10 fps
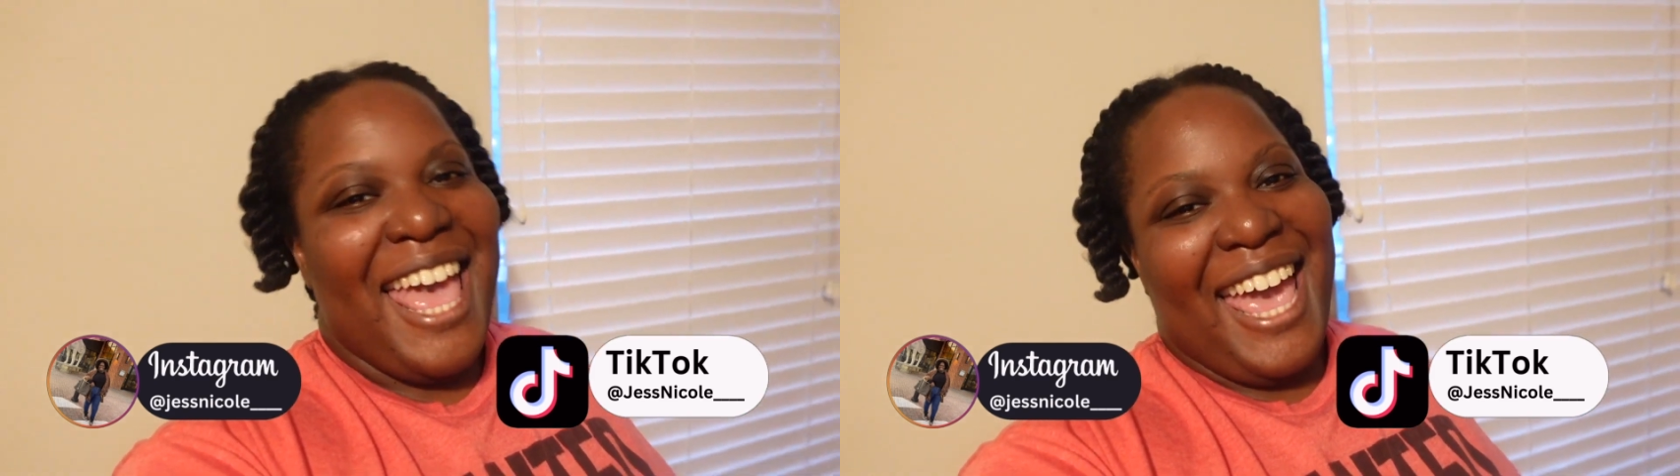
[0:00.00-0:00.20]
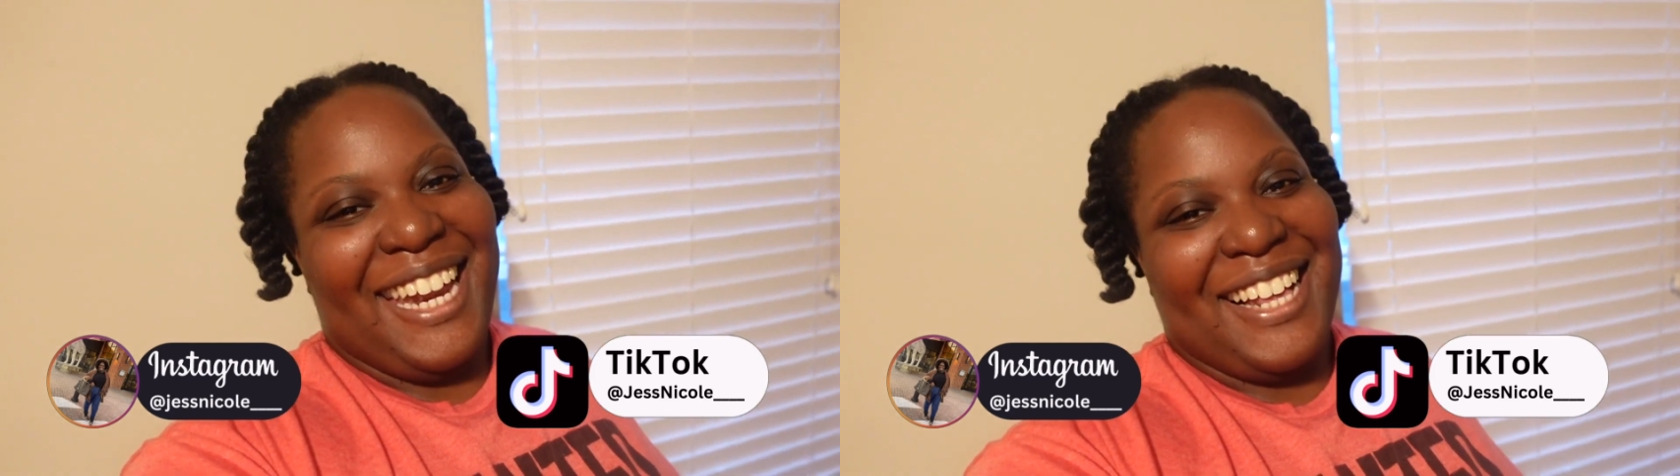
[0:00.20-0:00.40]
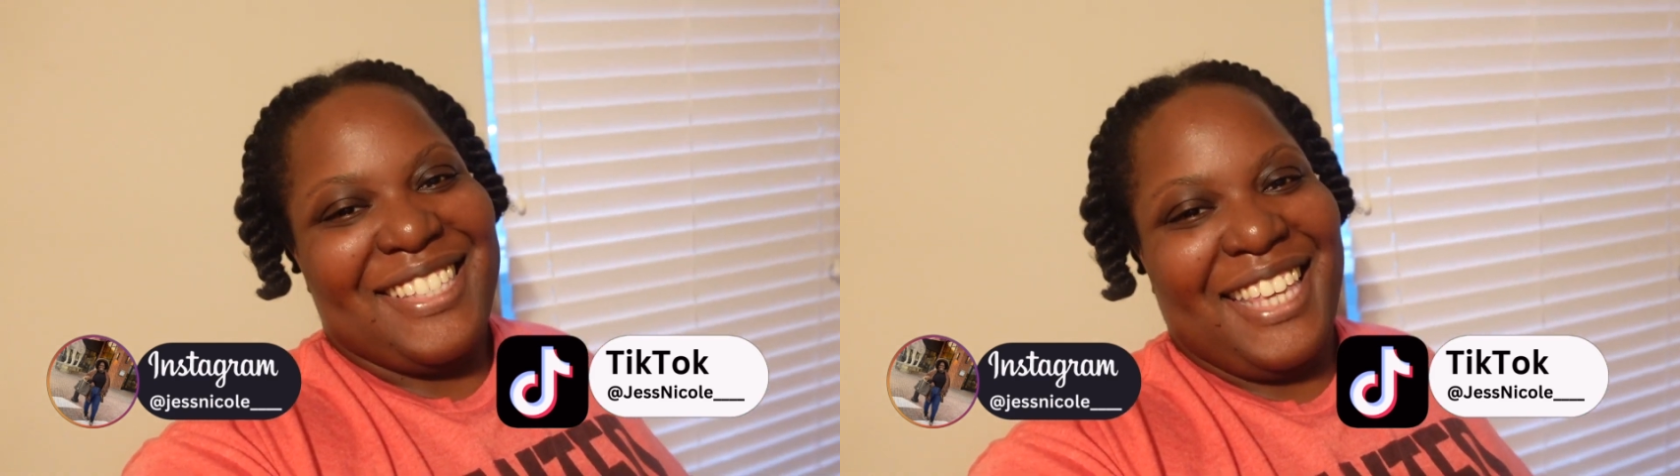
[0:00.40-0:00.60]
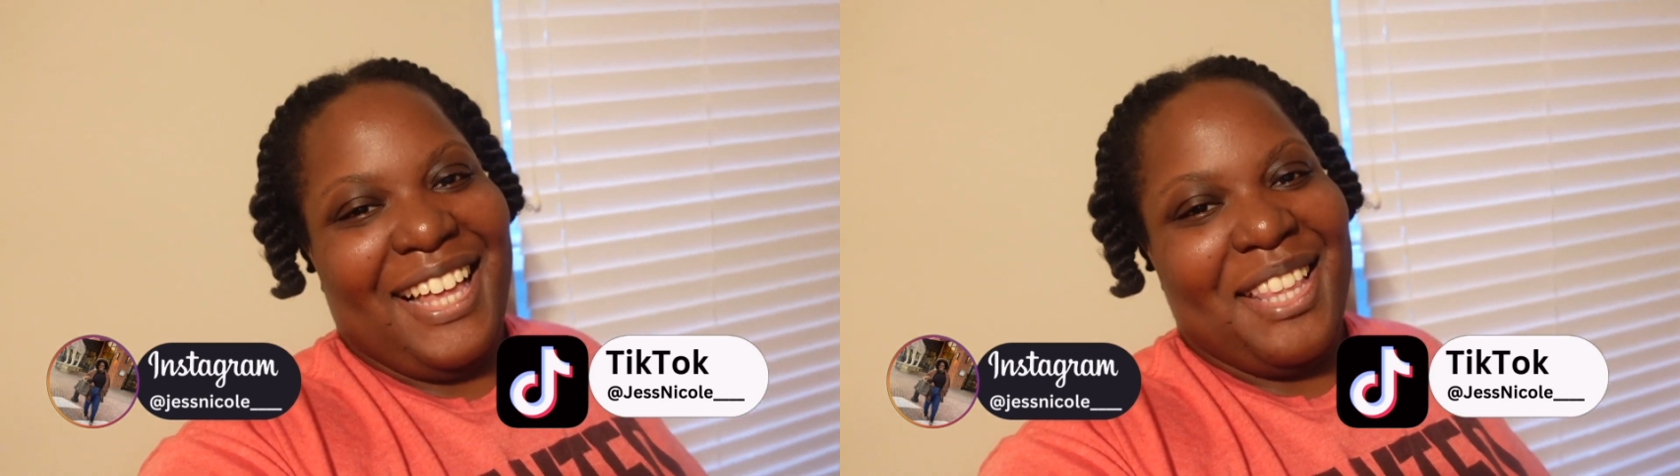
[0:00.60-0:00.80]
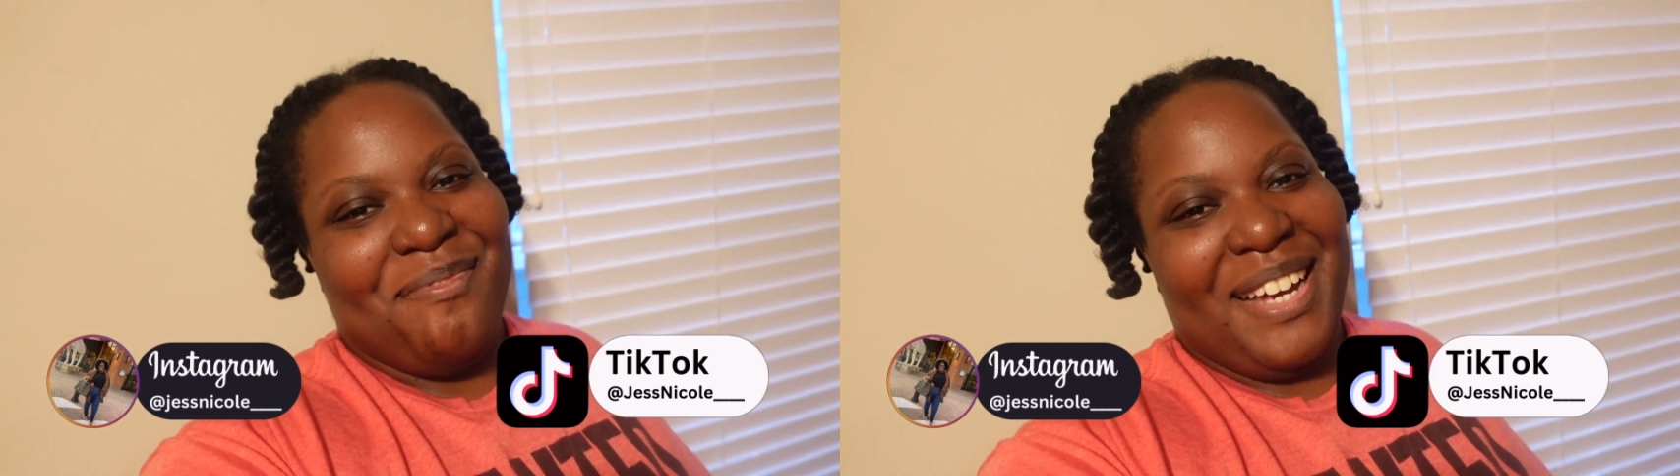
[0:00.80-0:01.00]
And I'll see
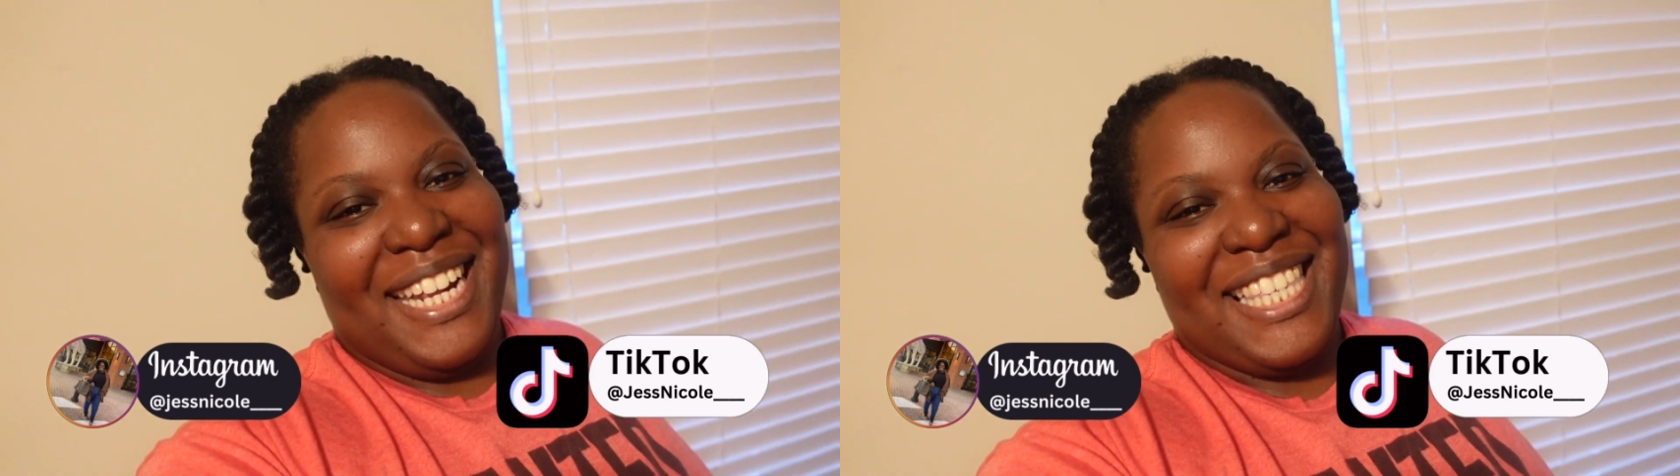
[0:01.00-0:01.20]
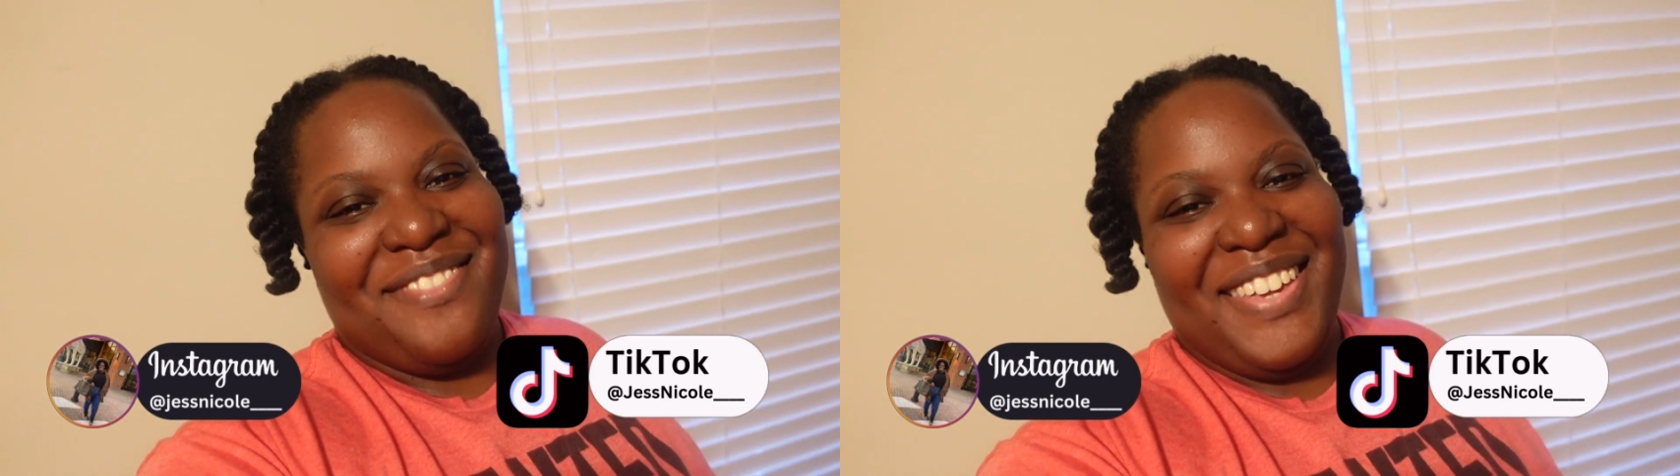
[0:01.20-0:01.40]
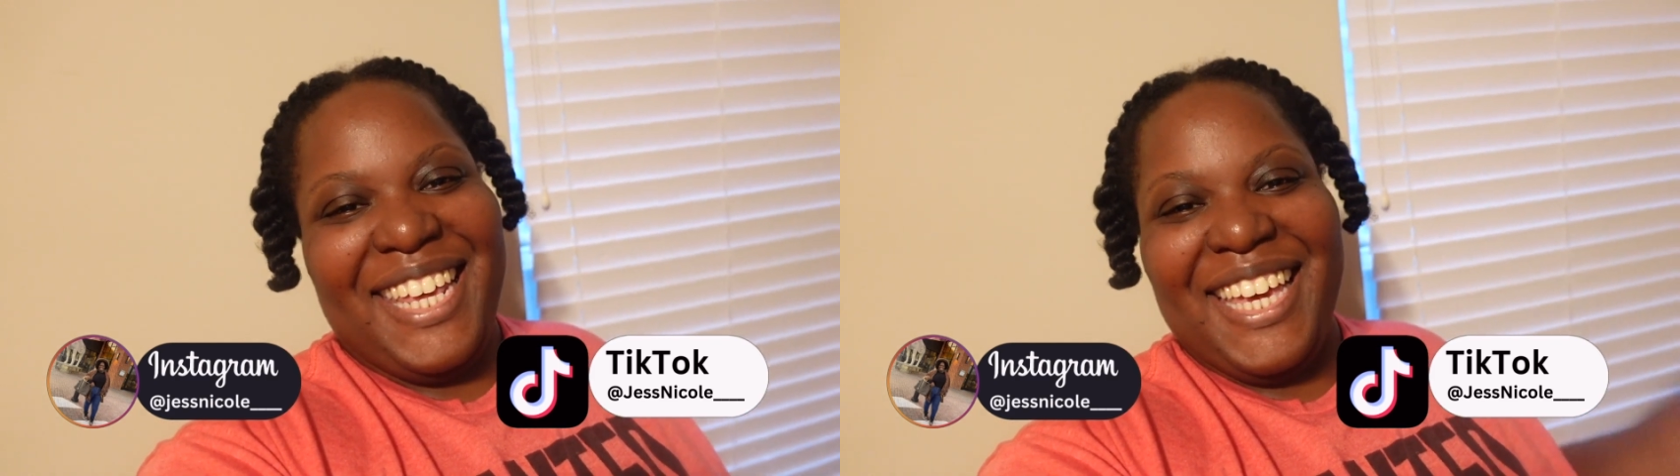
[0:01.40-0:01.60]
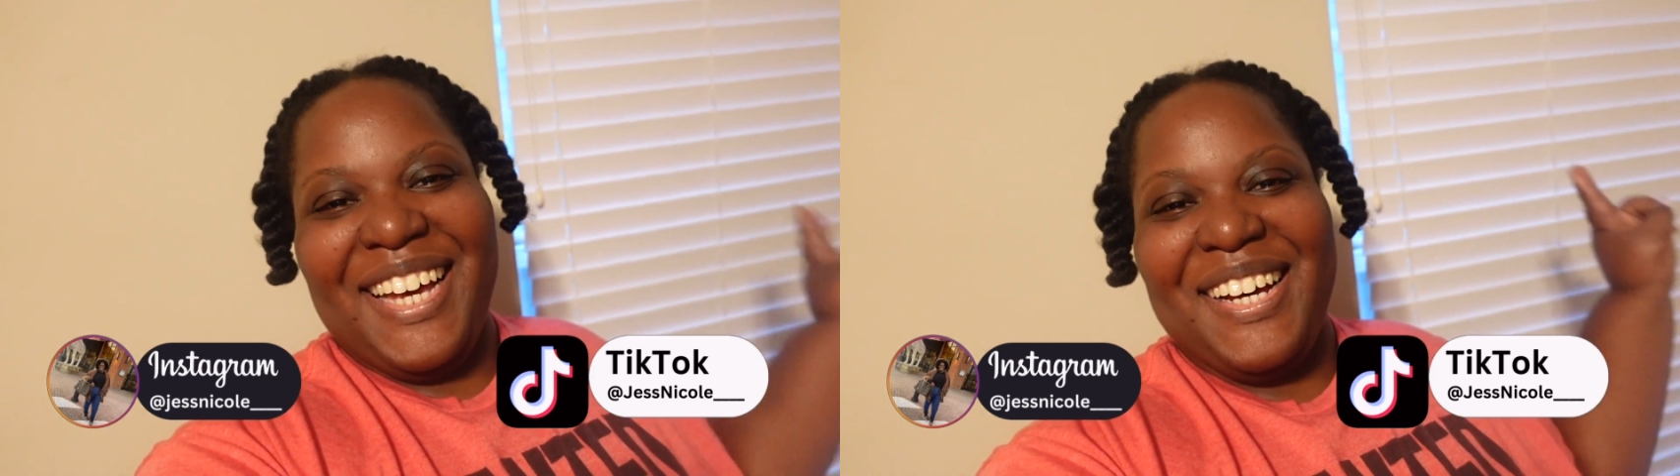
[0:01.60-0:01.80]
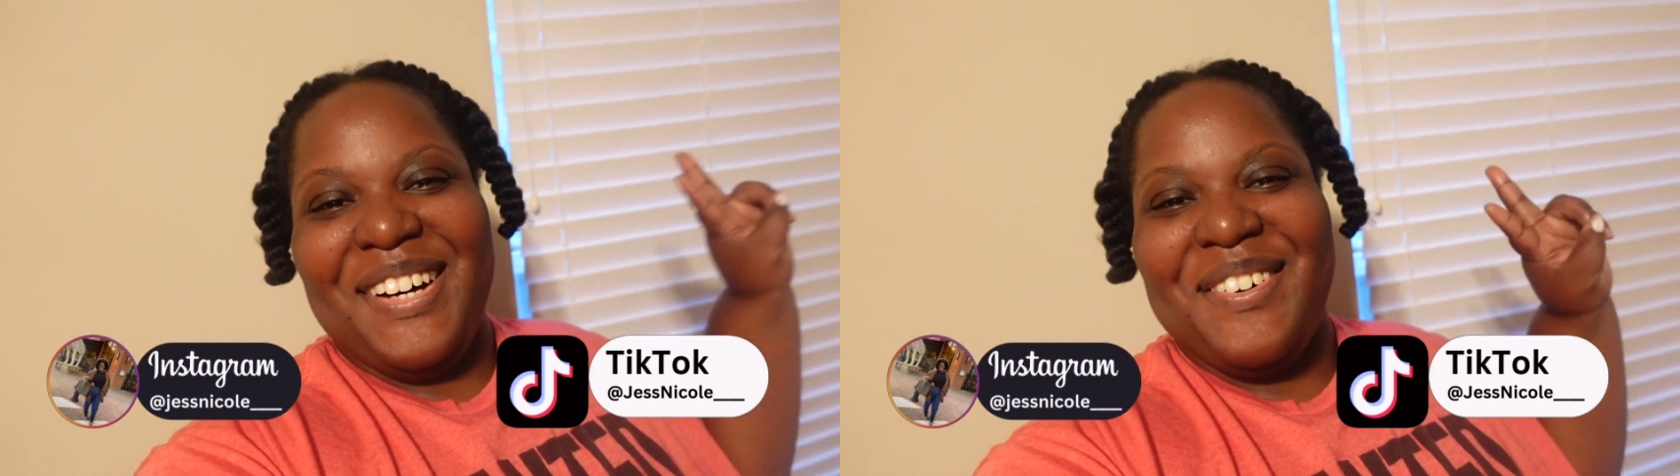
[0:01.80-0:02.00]
y'all in my next
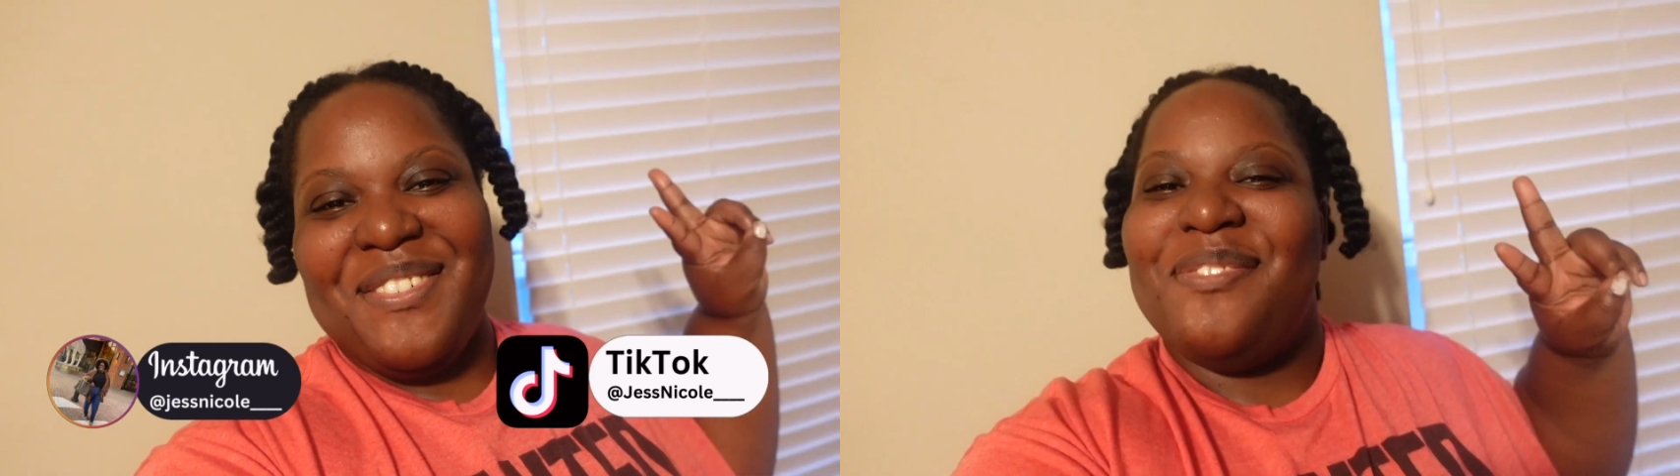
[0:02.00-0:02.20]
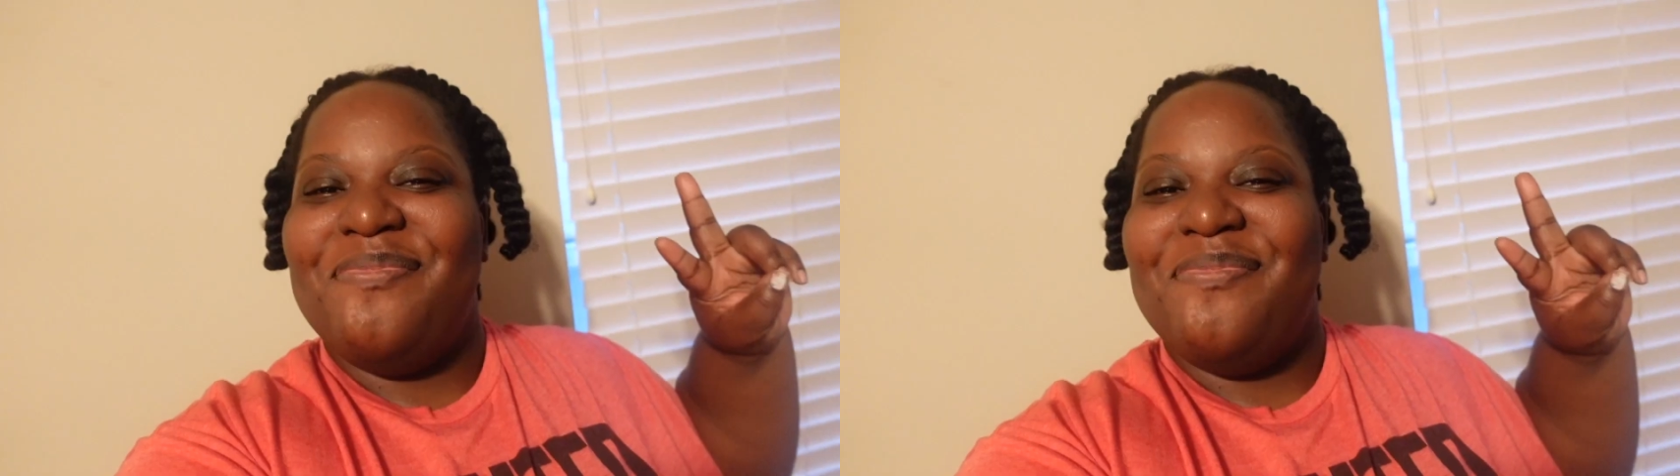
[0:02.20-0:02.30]
video.